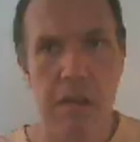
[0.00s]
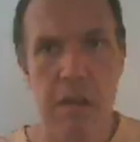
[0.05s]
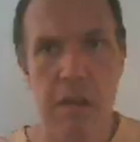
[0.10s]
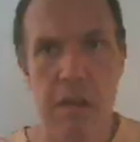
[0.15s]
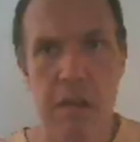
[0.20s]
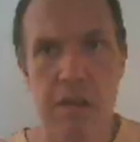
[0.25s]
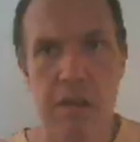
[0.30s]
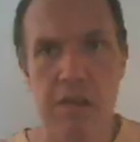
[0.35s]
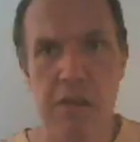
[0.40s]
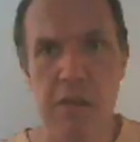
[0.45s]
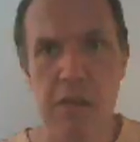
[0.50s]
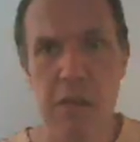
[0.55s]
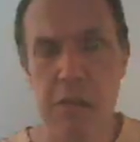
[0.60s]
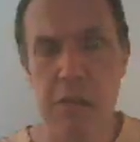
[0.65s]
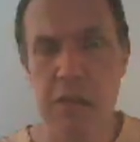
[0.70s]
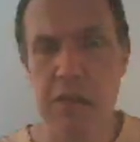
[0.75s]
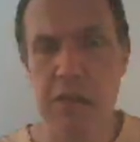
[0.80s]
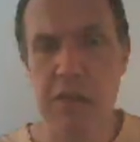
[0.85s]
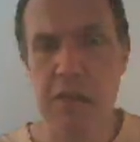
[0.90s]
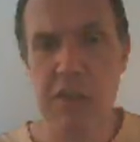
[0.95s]

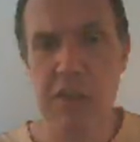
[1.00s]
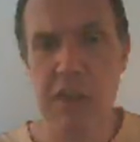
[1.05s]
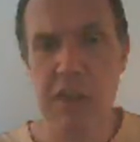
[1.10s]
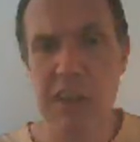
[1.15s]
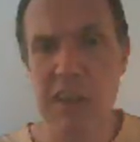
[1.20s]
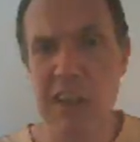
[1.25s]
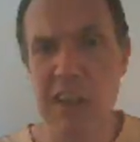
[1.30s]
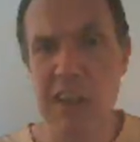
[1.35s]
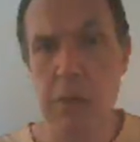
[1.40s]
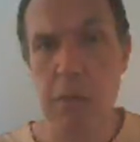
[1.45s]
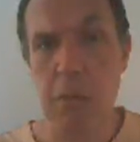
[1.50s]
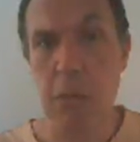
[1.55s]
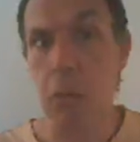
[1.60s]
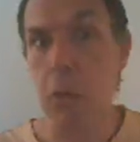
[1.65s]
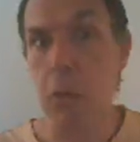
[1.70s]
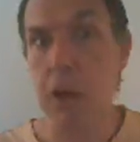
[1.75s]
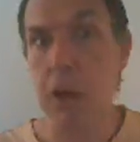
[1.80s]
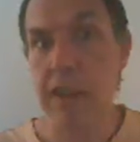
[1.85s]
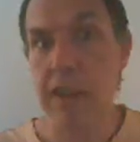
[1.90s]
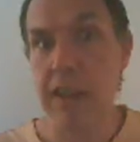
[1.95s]
assuming you can get
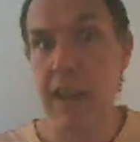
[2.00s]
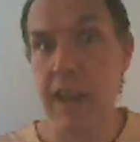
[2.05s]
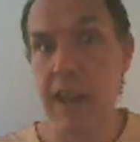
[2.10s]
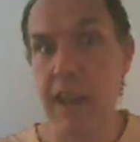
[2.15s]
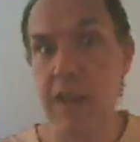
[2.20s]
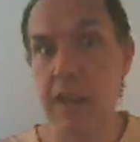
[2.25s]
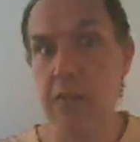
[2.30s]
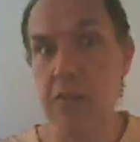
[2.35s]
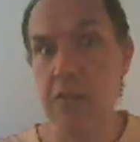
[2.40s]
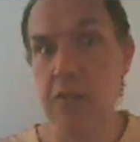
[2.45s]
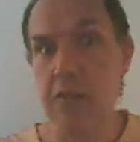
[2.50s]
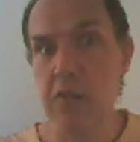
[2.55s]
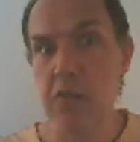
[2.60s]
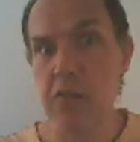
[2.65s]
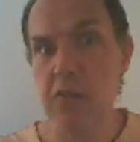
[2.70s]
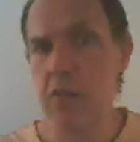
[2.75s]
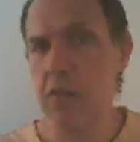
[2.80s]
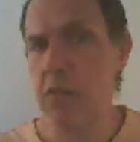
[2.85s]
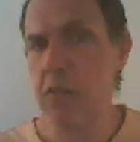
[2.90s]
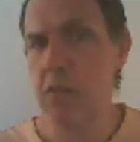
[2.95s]
white
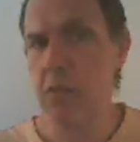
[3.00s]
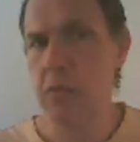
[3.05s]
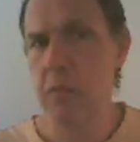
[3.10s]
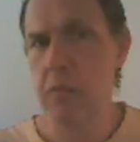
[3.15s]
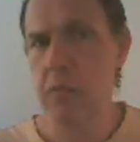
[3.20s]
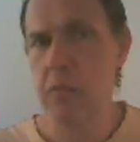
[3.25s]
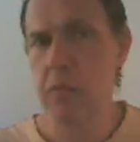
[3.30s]
candles or